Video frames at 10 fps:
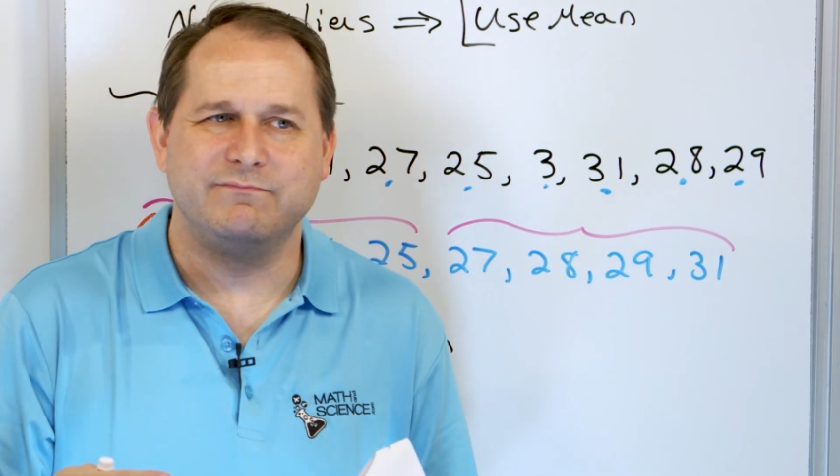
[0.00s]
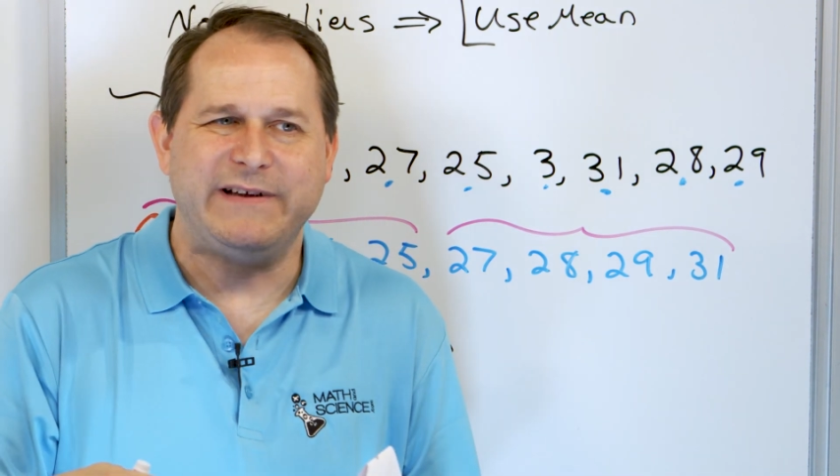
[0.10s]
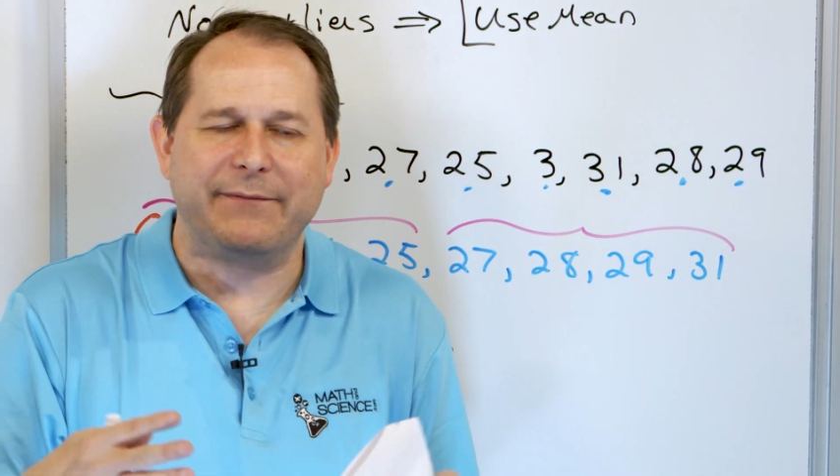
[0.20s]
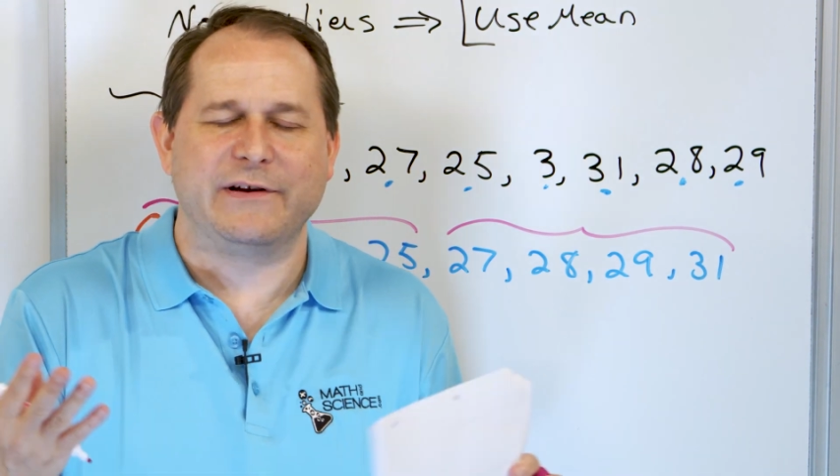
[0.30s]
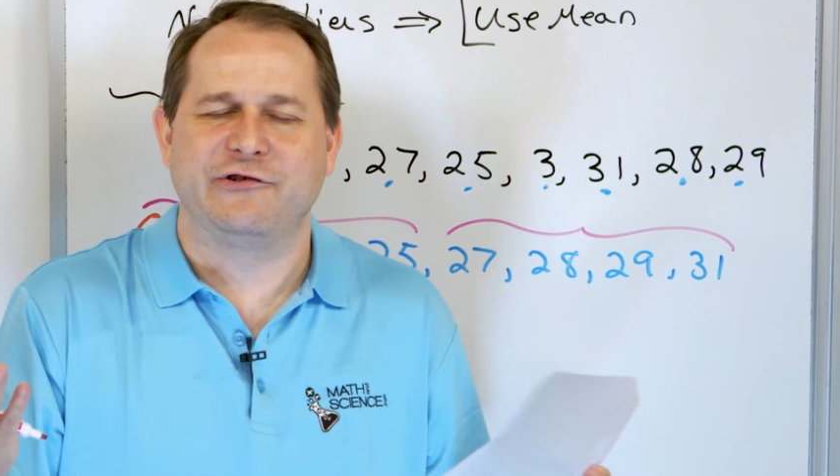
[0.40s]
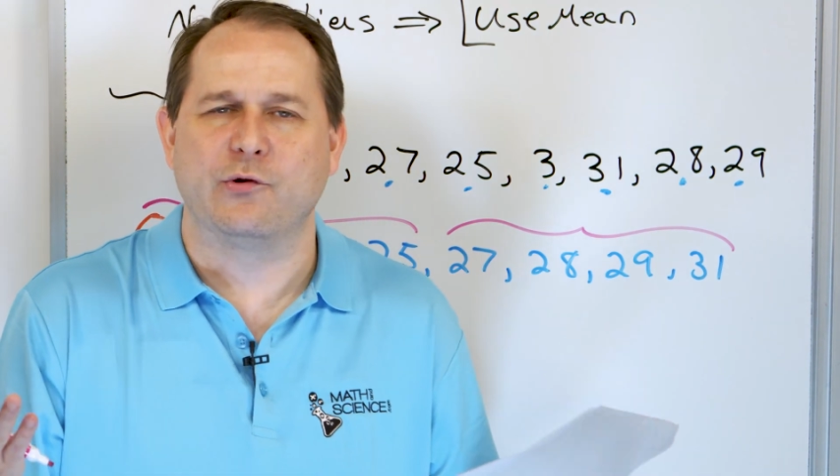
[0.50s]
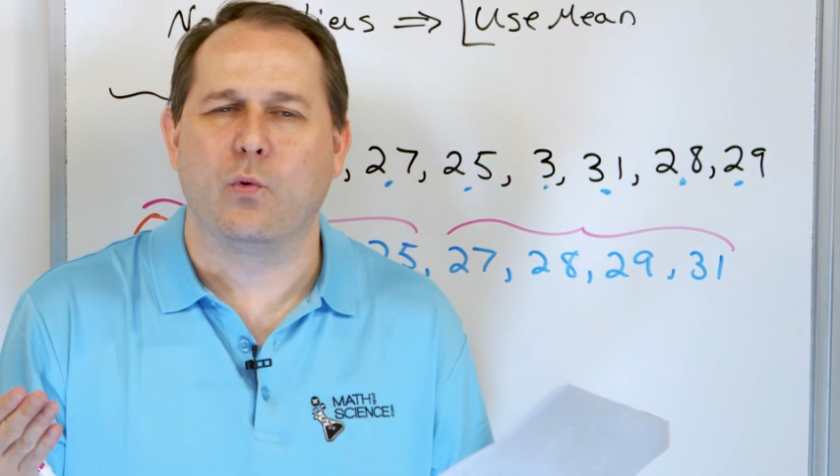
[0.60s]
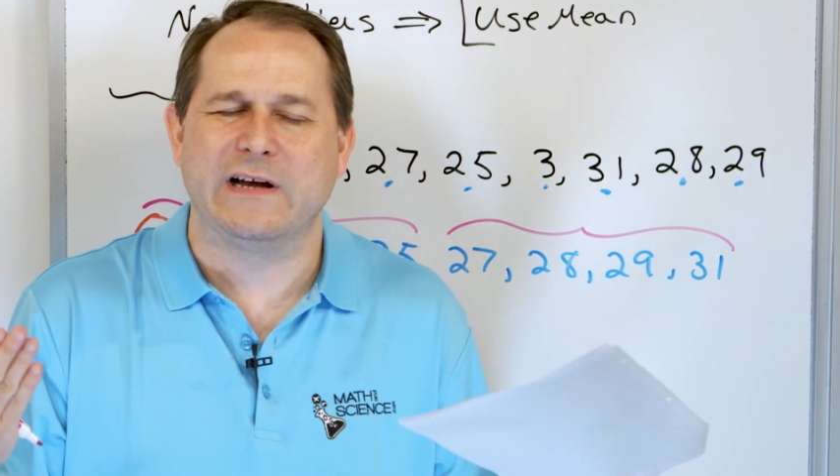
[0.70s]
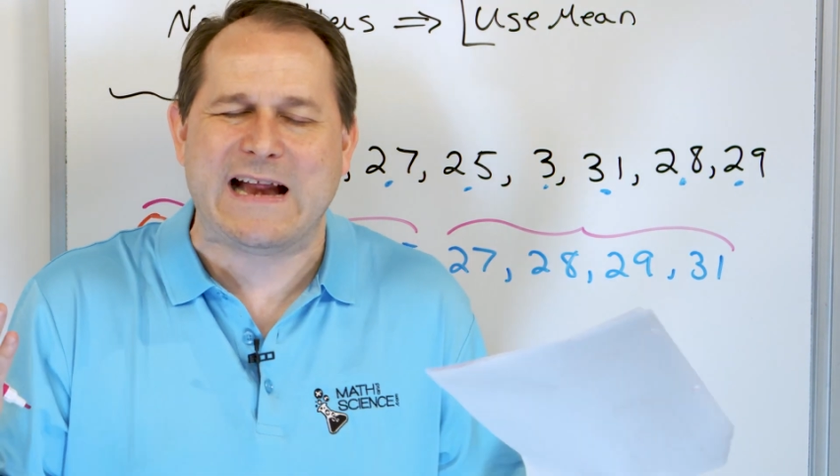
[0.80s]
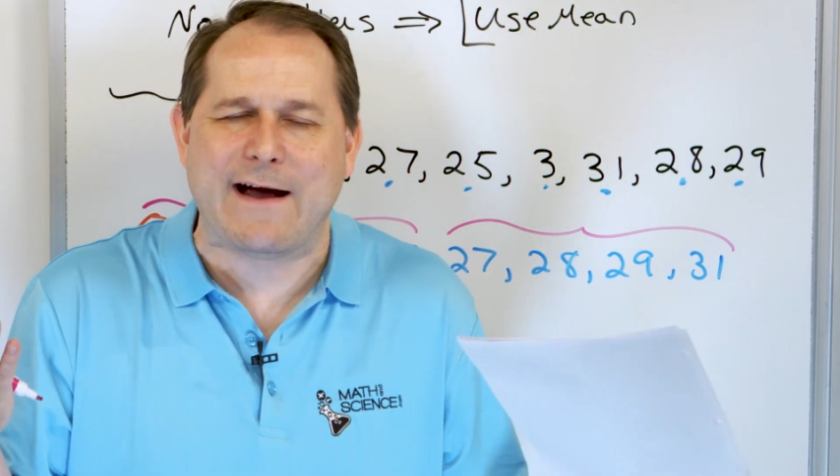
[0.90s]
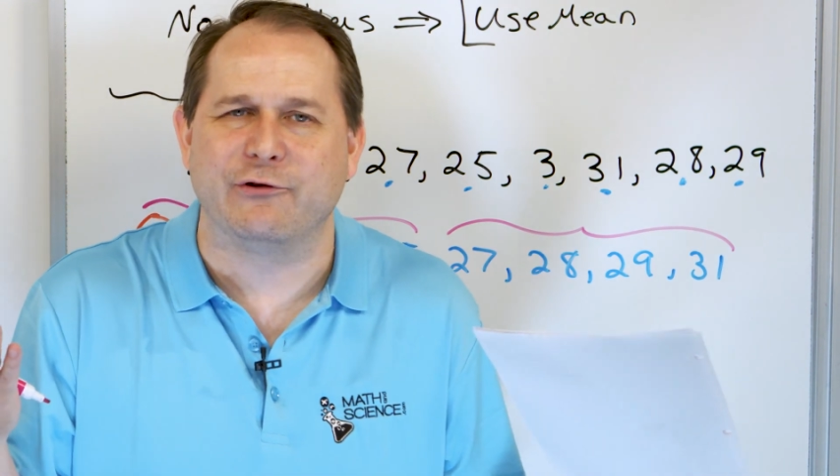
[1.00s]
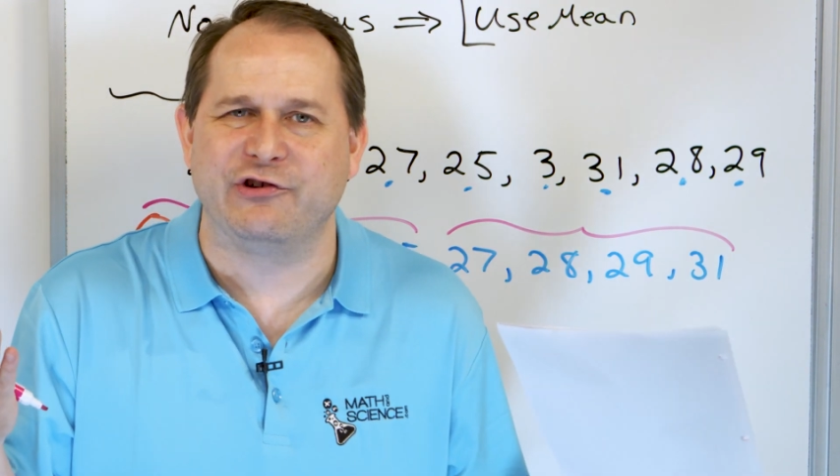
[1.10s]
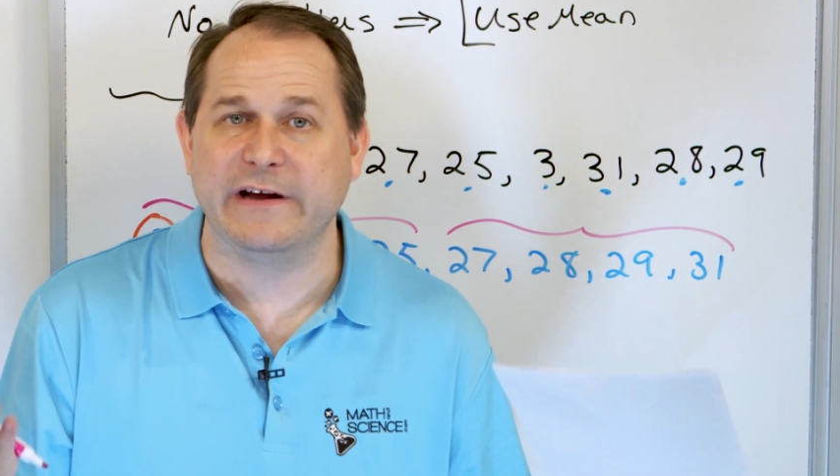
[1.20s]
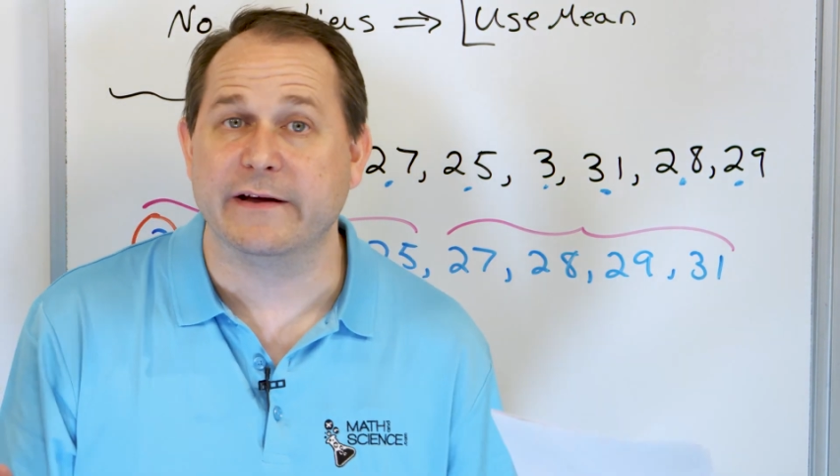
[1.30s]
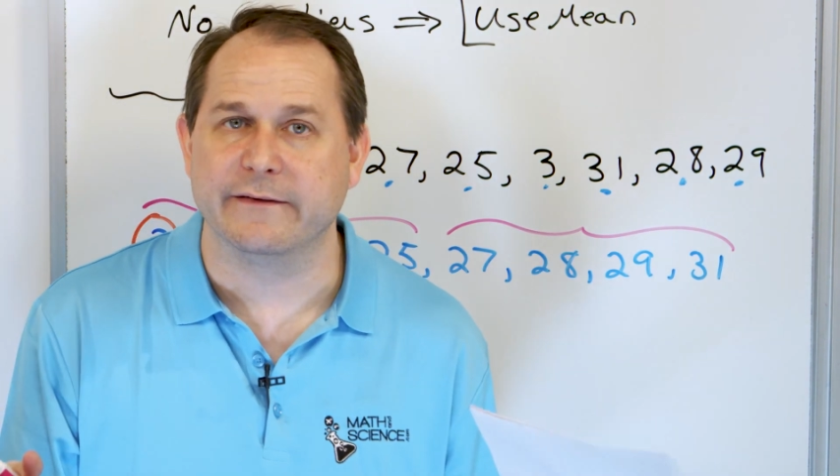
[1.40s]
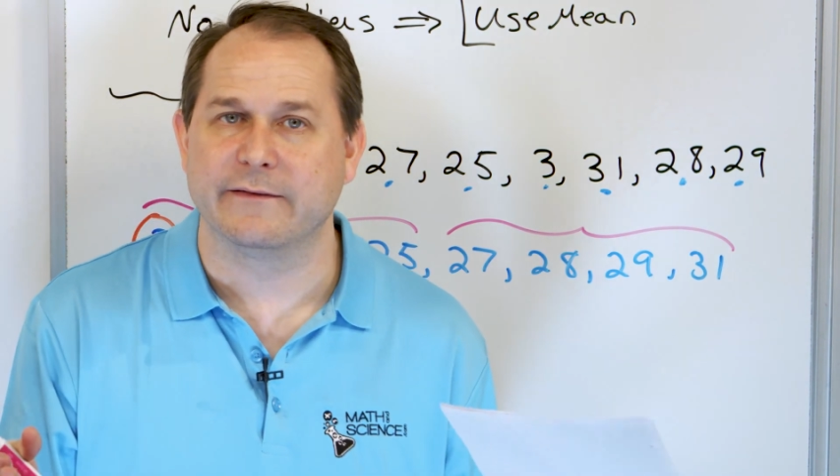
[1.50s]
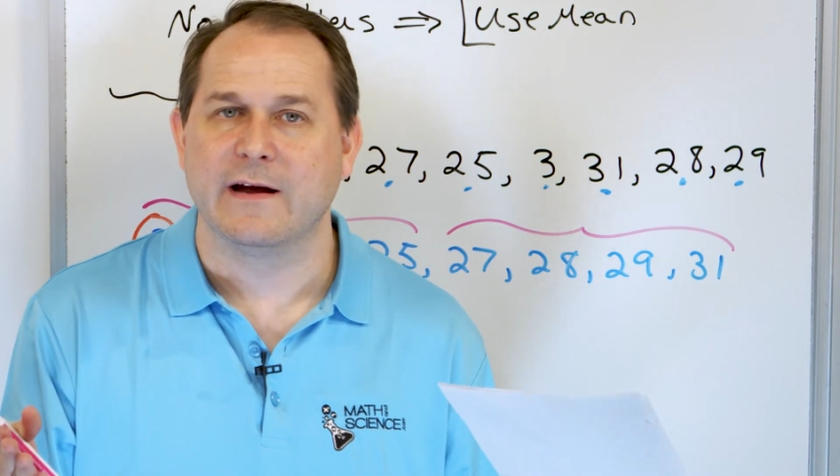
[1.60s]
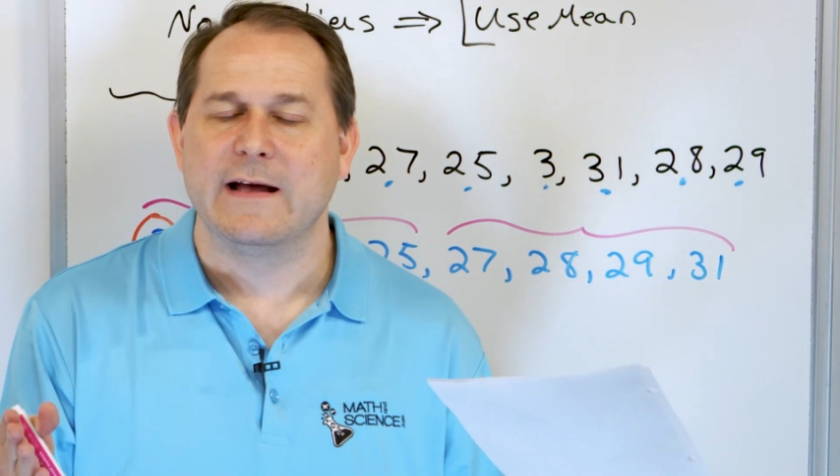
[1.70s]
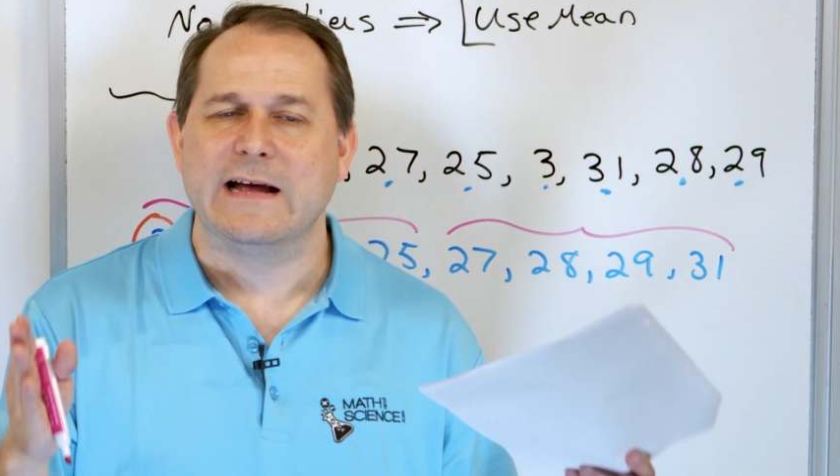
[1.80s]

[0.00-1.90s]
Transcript: definition of what an average is.